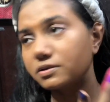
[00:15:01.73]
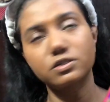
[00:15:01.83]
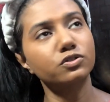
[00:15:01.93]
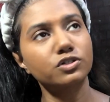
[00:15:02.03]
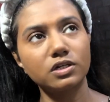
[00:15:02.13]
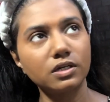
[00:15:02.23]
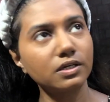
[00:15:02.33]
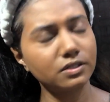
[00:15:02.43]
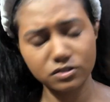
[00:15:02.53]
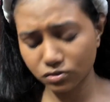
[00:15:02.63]
surgery.
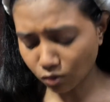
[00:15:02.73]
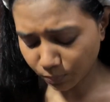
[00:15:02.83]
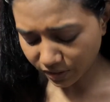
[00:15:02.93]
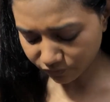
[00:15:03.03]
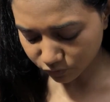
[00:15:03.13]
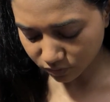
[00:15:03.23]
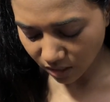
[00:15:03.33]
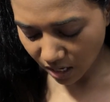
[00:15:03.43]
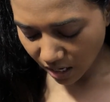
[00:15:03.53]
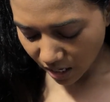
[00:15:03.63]
It's so painful.
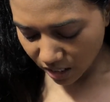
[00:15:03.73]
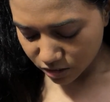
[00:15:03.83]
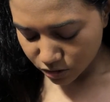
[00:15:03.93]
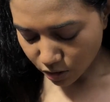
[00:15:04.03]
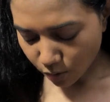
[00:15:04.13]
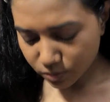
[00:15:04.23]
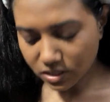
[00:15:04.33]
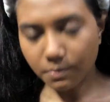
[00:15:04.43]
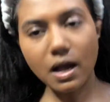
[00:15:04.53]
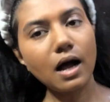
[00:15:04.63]
So
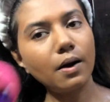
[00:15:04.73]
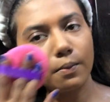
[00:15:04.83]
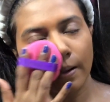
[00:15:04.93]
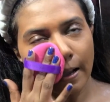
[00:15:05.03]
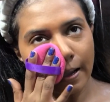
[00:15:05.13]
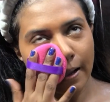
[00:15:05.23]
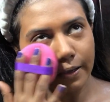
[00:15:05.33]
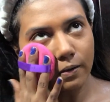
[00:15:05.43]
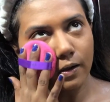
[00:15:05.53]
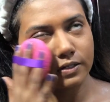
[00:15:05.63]
somehow I
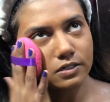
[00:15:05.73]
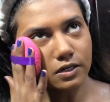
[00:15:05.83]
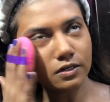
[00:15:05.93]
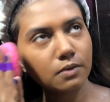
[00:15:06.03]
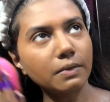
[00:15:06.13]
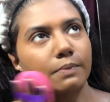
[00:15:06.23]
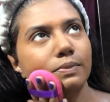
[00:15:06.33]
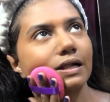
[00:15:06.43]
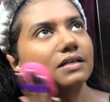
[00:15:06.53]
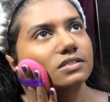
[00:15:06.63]
got done my
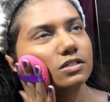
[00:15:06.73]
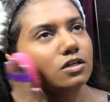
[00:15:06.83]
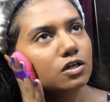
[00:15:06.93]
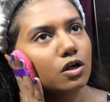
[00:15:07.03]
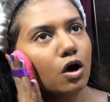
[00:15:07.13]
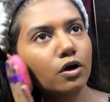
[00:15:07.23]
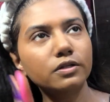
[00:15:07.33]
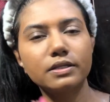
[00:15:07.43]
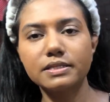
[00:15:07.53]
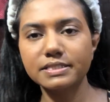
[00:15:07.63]
plaster
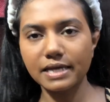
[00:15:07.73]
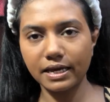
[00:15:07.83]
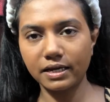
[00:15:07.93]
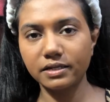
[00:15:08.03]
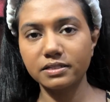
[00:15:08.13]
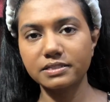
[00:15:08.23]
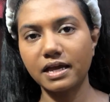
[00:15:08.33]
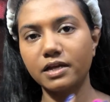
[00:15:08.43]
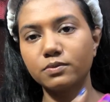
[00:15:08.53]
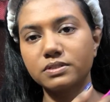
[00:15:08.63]
on this hand. This
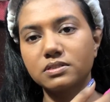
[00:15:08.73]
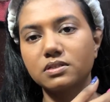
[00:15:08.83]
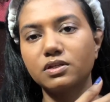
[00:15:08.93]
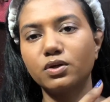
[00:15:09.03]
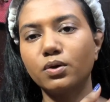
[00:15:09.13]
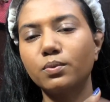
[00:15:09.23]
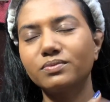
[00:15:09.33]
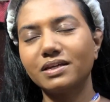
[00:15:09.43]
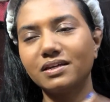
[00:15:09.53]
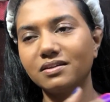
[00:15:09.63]
hand was,
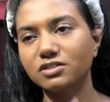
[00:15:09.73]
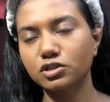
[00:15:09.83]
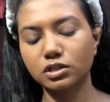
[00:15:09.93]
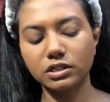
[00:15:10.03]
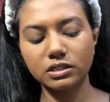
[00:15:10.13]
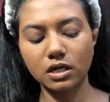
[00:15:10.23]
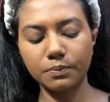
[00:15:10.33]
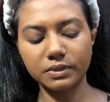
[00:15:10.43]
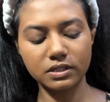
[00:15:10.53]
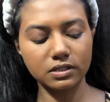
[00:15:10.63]
they just cleaned
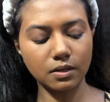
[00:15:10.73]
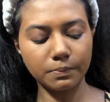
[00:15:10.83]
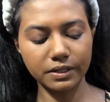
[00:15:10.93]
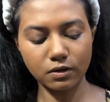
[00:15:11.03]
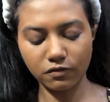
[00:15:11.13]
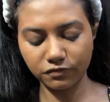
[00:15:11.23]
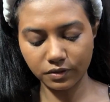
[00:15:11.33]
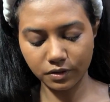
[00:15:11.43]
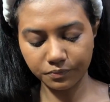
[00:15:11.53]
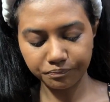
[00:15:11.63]
up. They did a bit of a